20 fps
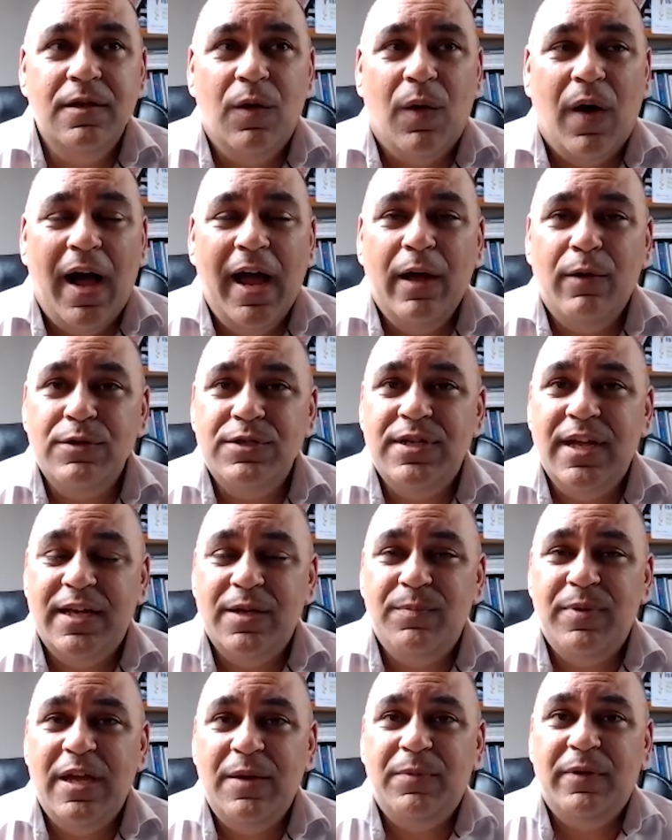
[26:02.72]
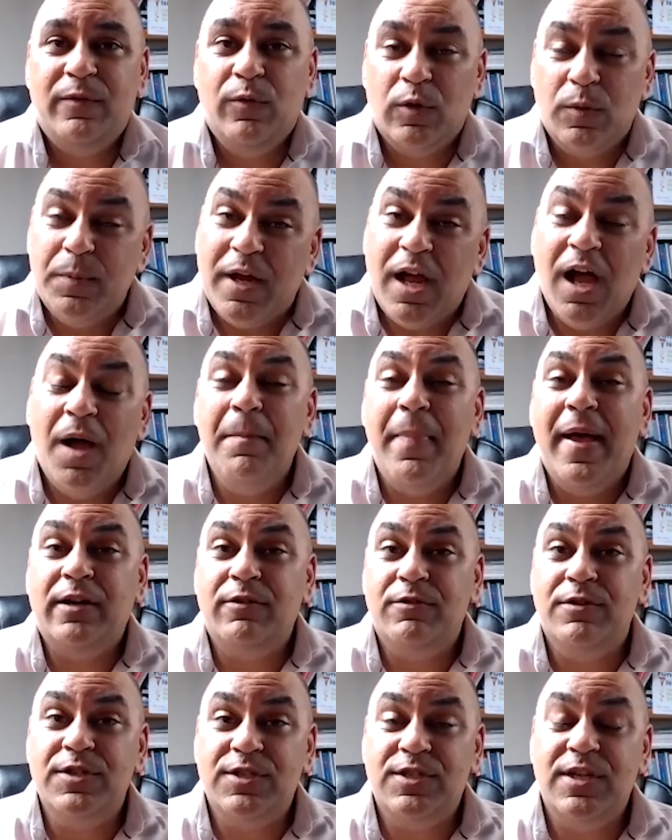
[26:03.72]
I always say to people, if you want to become
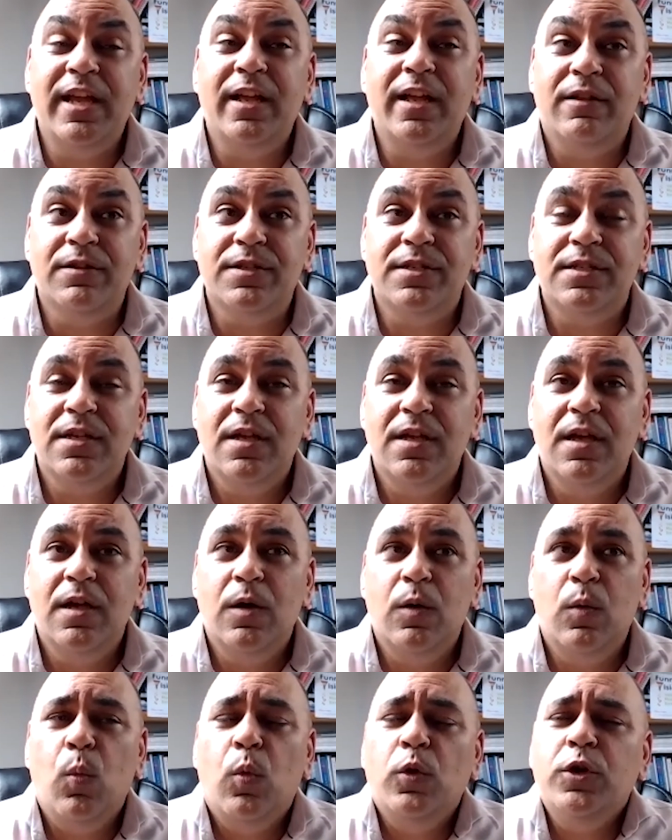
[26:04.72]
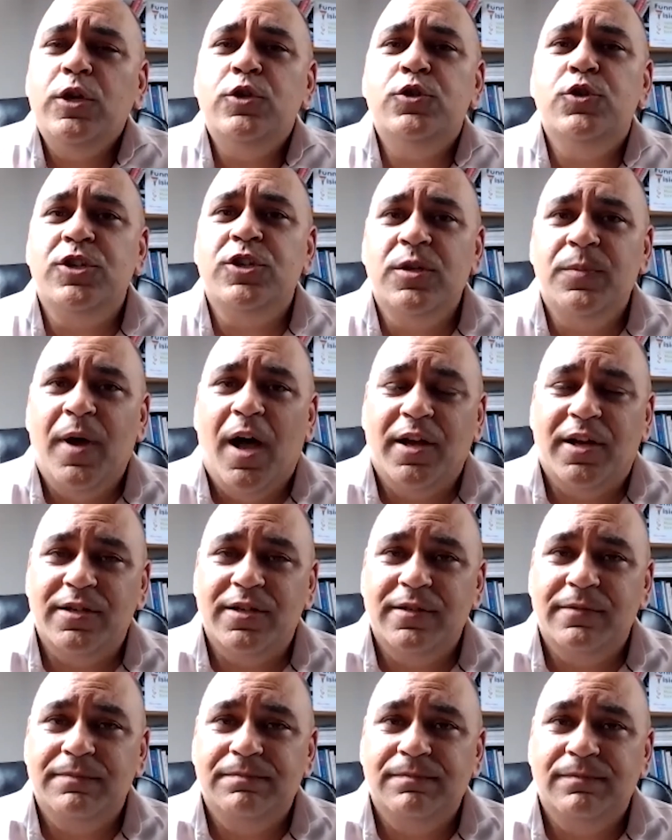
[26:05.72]
better at sales, what are you doing about it?
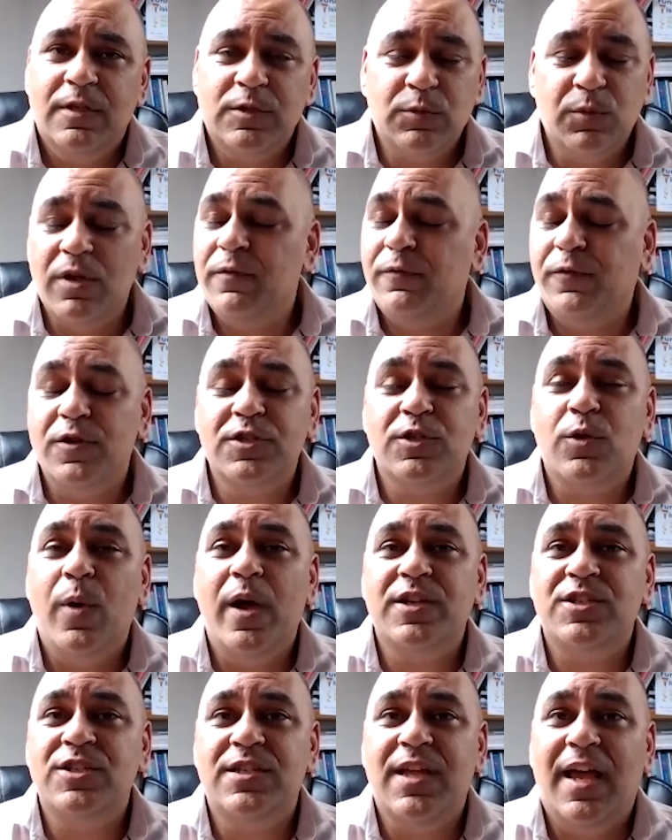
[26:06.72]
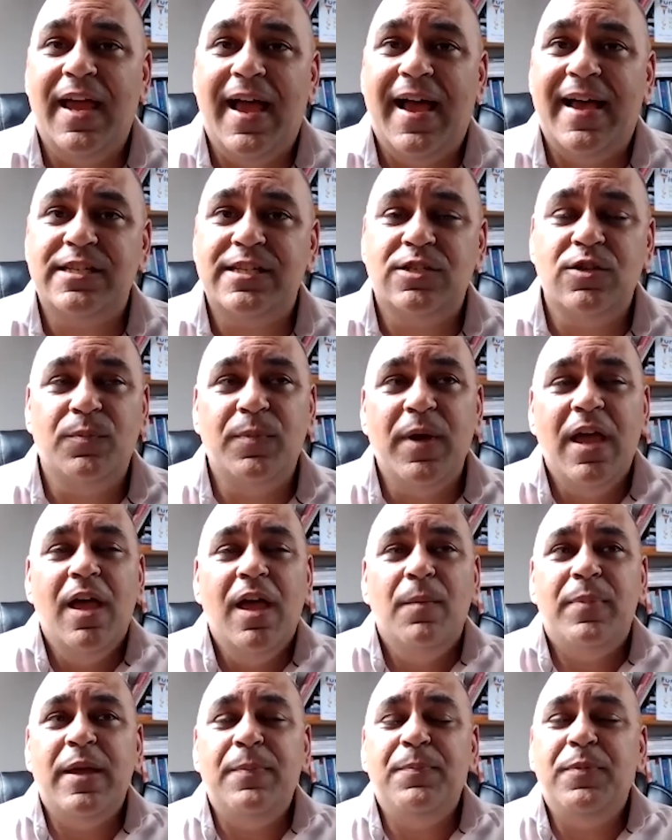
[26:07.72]
That's one of the first questions I ask. So
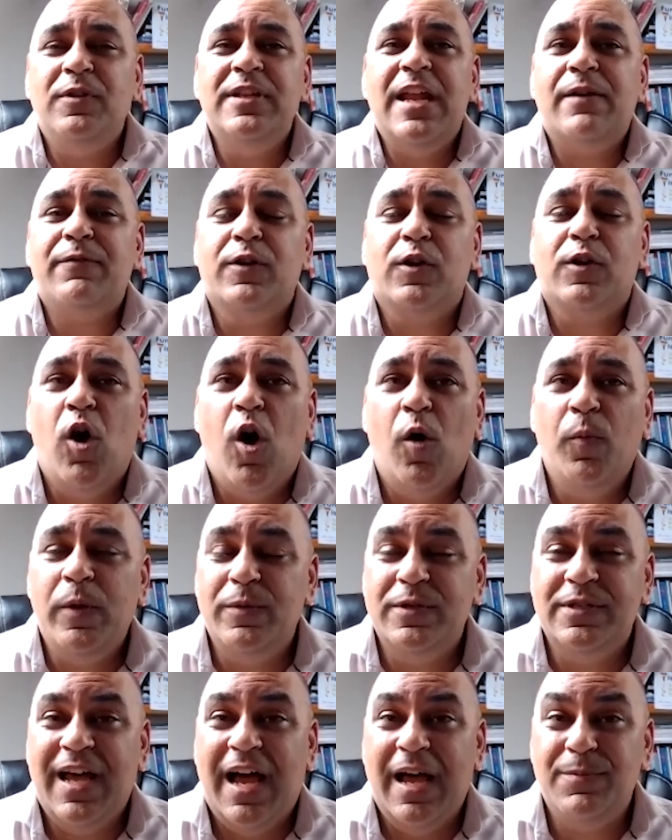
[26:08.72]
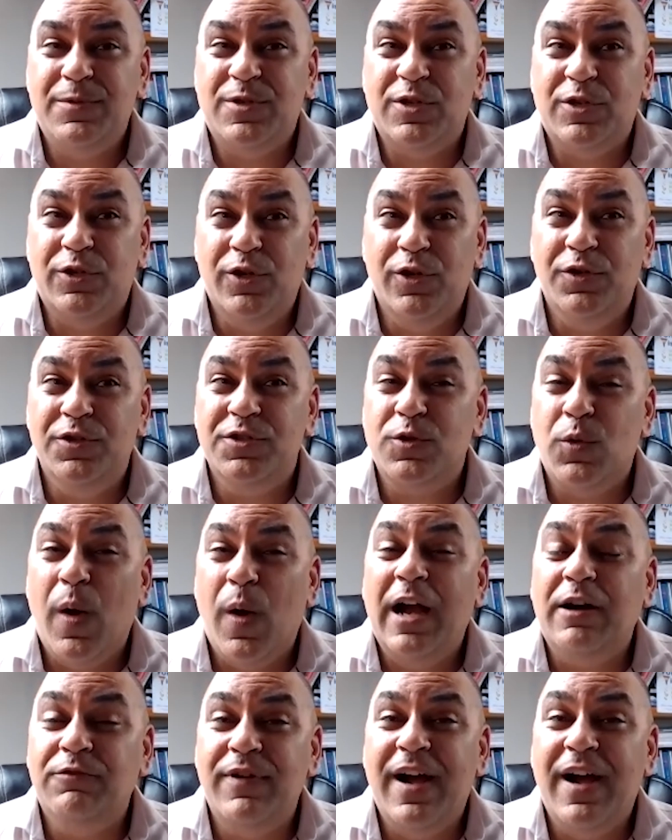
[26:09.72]
people never call me when times are good. It's
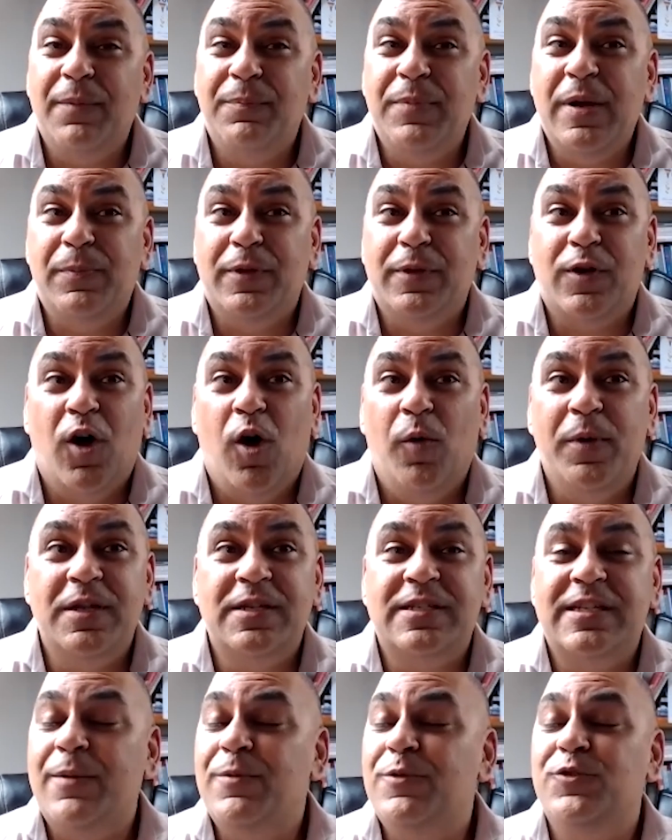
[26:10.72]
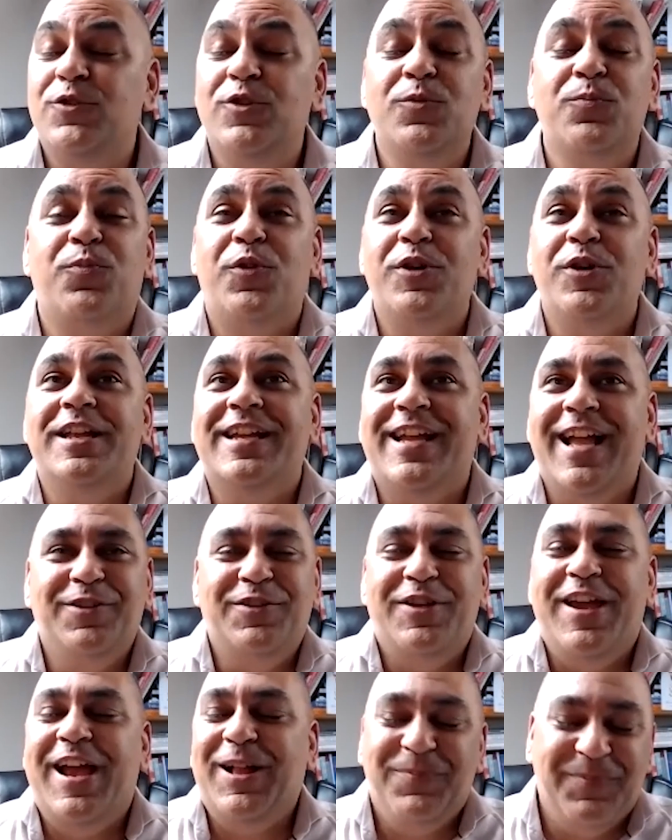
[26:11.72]
quite rare people call me and say, we're doing brilliant, can
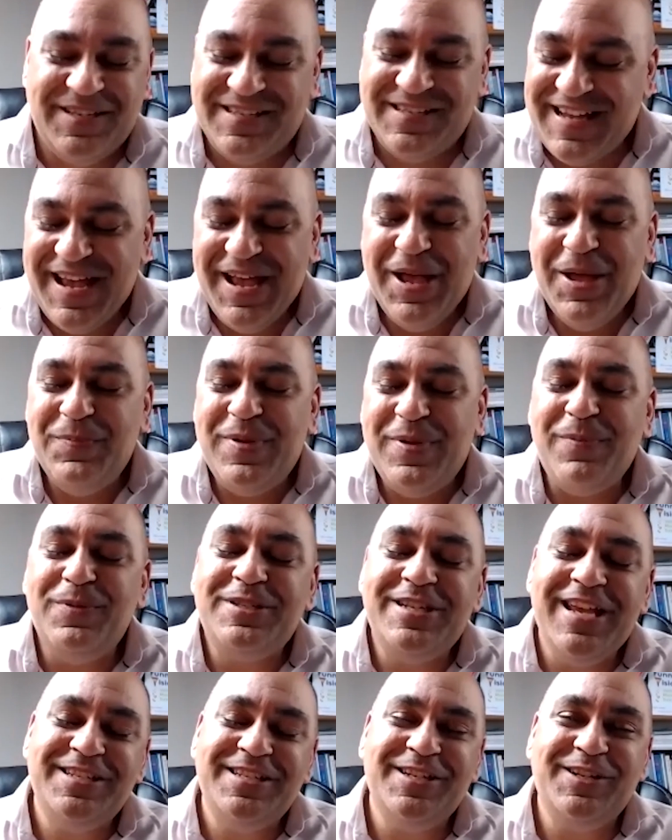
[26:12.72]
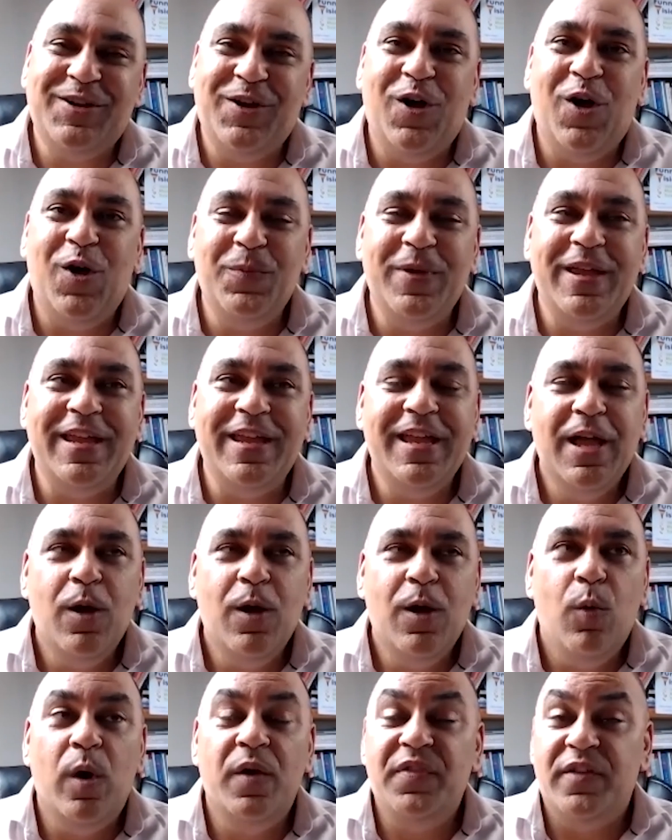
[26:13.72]
you help us? People tend to call me
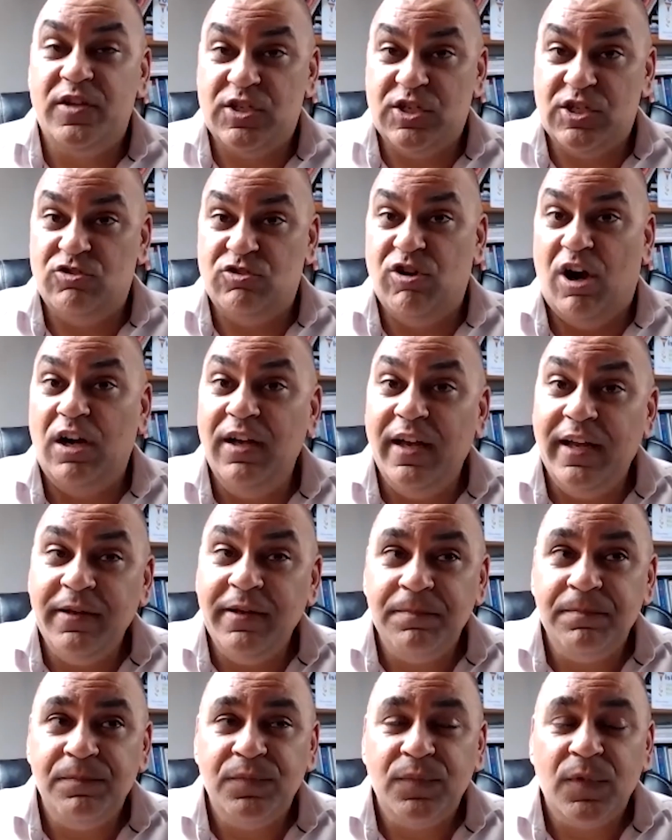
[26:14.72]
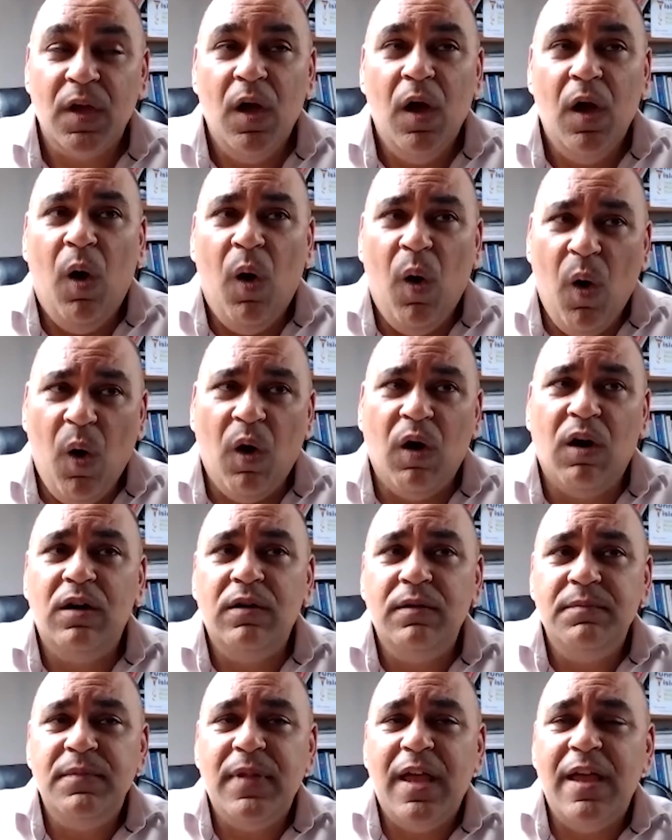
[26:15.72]
when they're struggling,
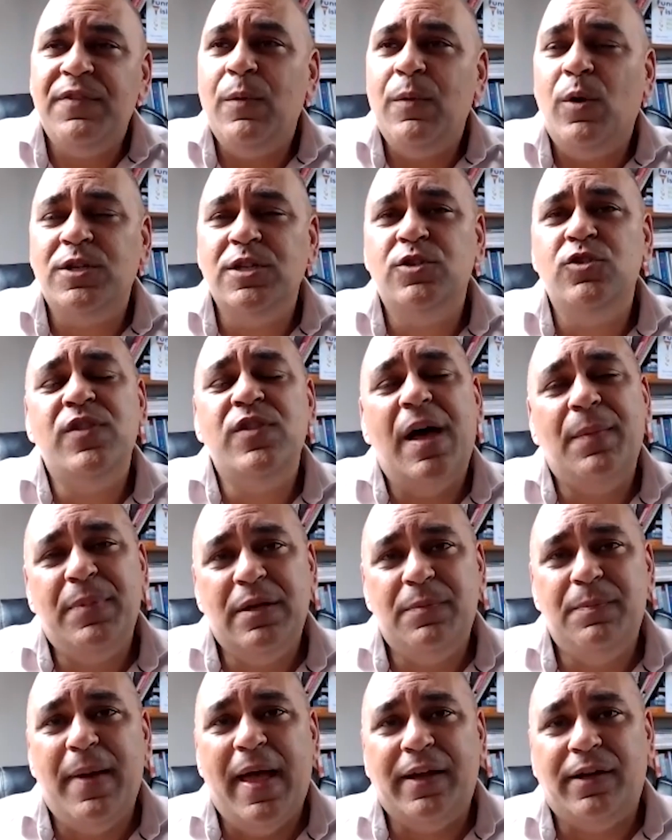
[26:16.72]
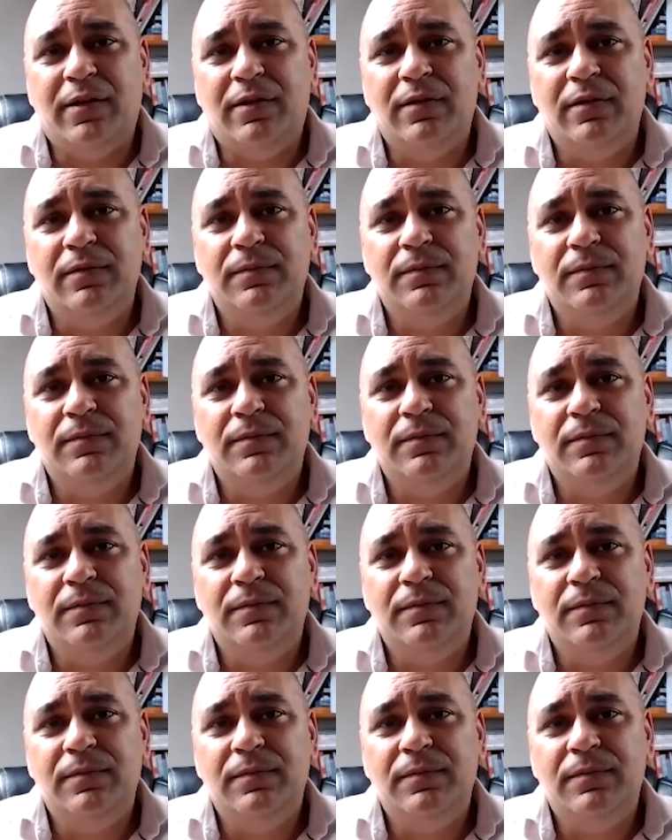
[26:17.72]
or if they want to do that bit better.